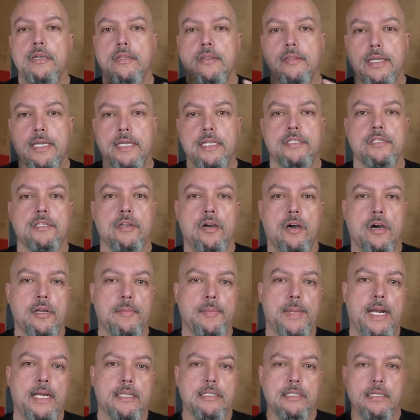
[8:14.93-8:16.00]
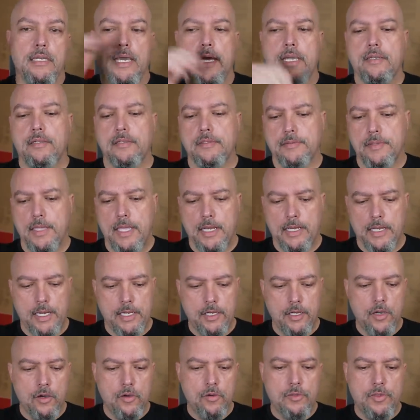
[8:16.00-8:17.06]
then it's an automatic denial. And I
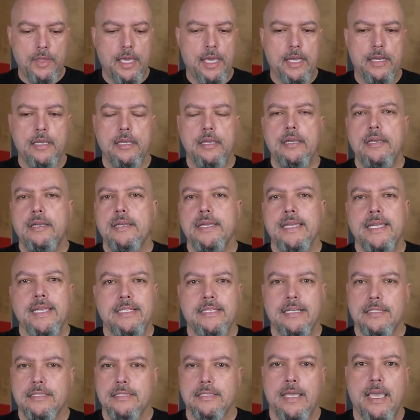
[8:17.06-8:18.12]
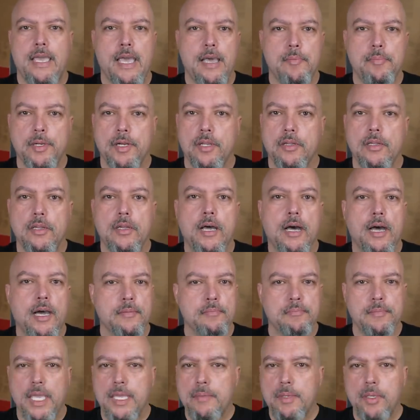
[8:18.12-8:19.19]
know that it doesn't happen a lot,
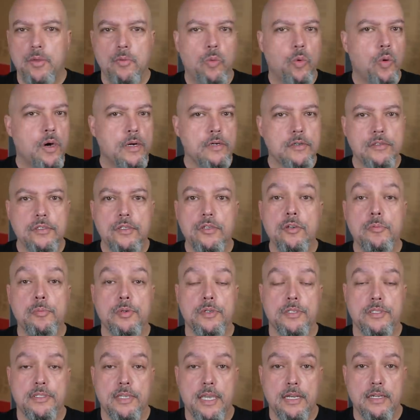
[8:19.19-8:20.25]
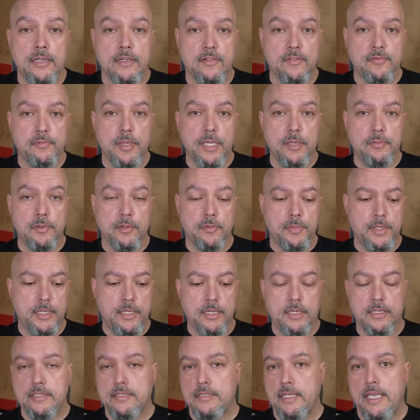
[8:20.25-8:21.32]
maybe one or 2% of people
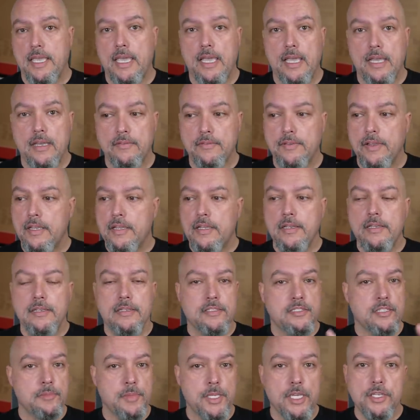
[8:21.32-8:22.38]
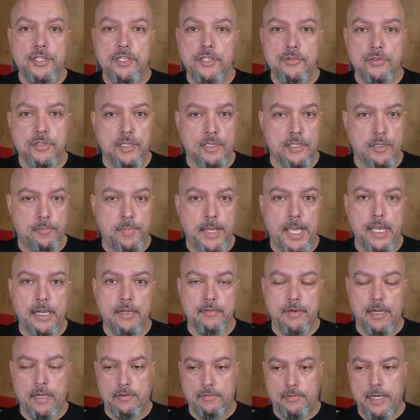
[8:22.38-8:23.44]
because they have some issues in their
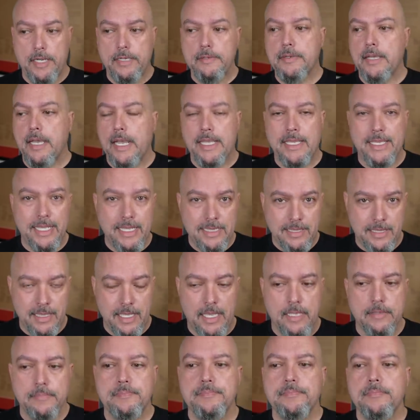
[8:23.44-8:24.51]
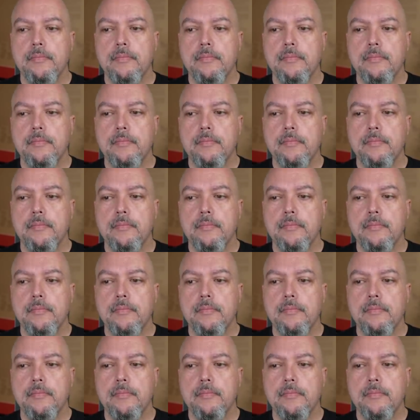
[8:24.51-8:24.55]
background, right? I get that.